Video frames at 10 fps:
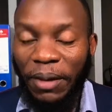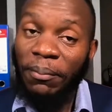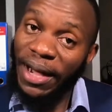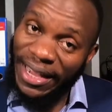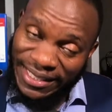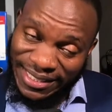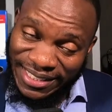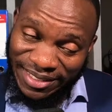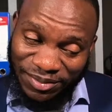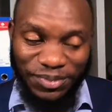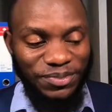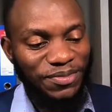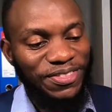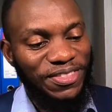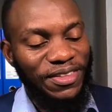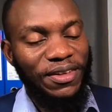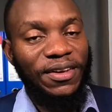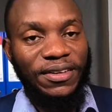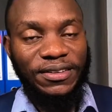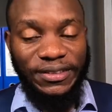But,
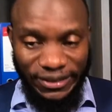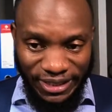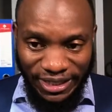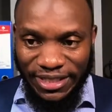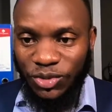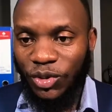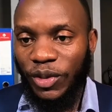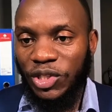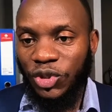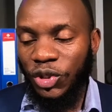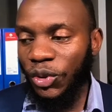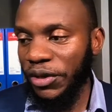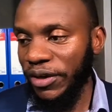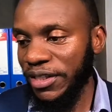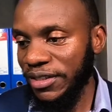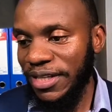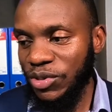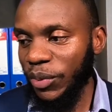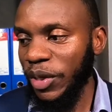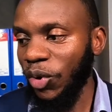yeah, this is what we enjoy doing, right? That's why
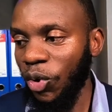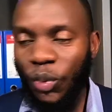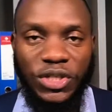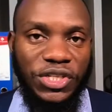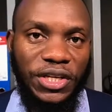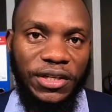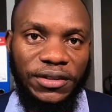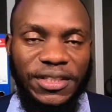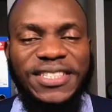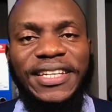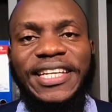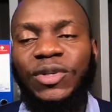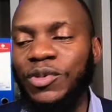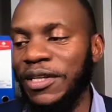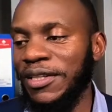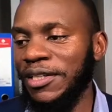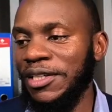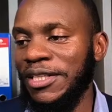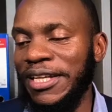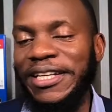we are always here. Yesterday, it was a
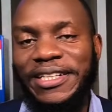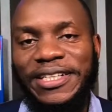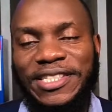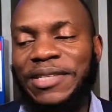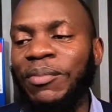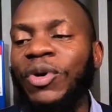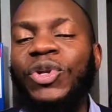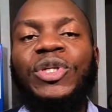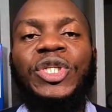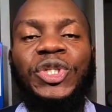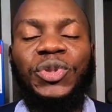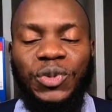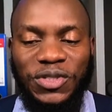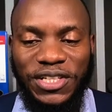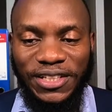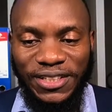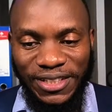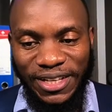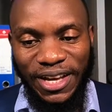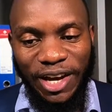testimonial Tuesday.
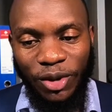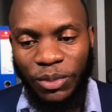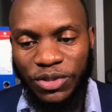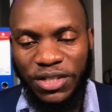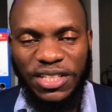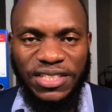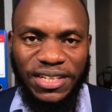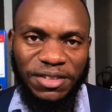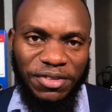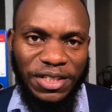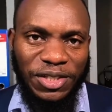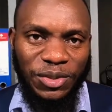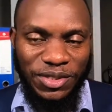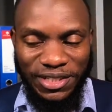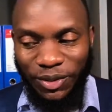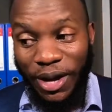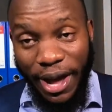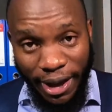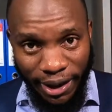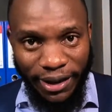I almost say terrific Tuesday.
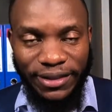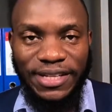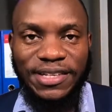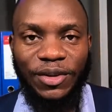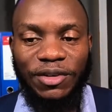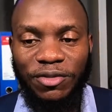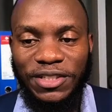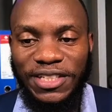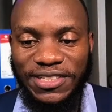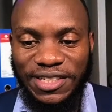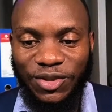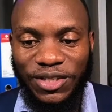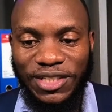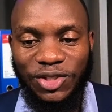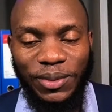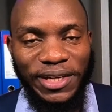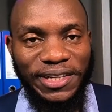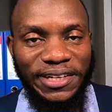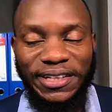Wah! That's how the food industry has gotten into my head.